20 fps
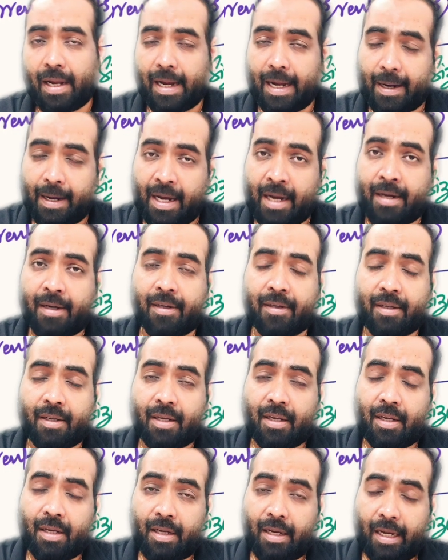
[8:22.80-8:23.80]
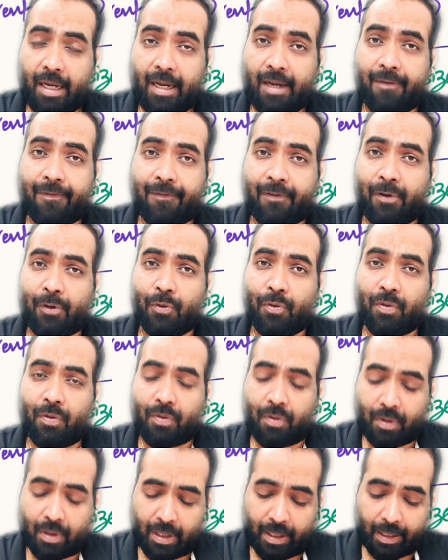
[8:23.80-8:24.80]
And if
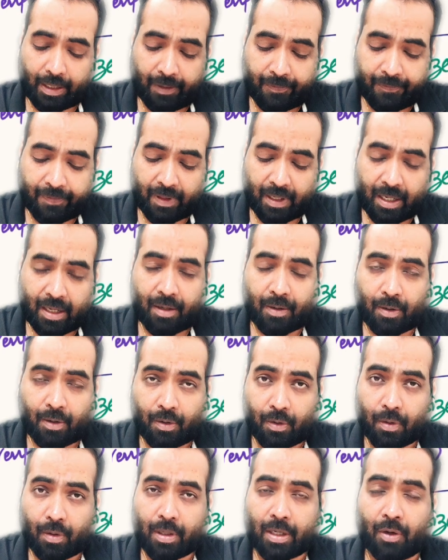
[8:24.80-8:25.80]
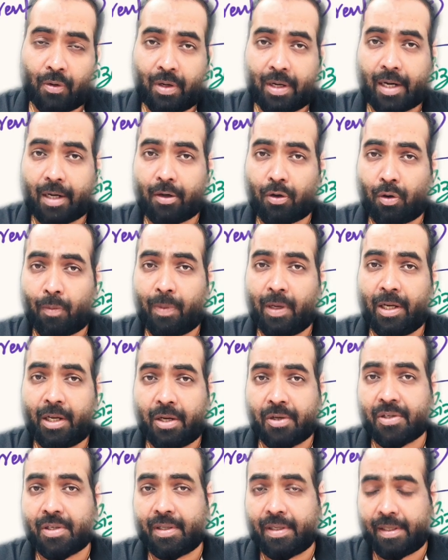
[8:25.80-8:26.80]
the contract
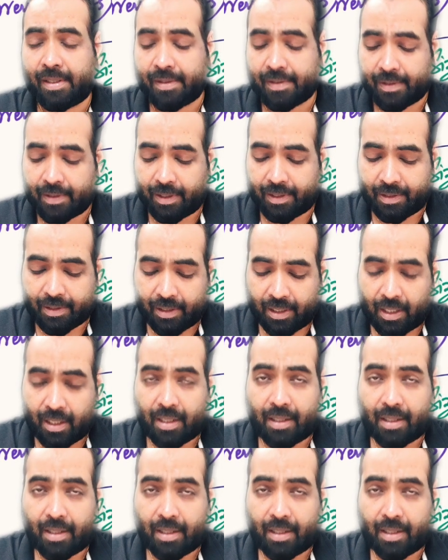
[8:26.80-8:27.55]
obligation is such